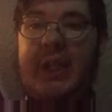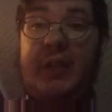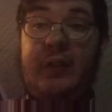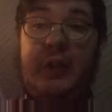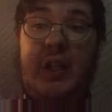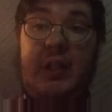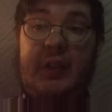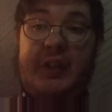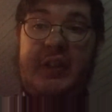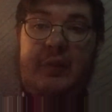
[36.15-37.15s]
who
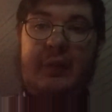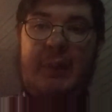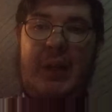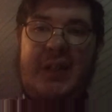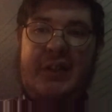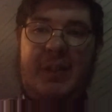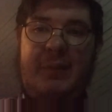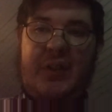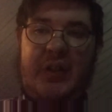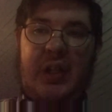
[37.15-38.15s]
knows? We might see
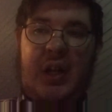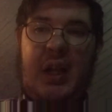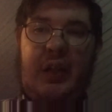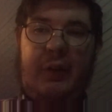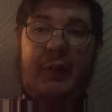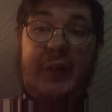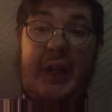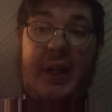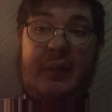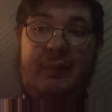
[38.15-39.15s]
Mr. Hollow
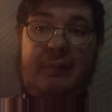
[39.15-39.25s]
again.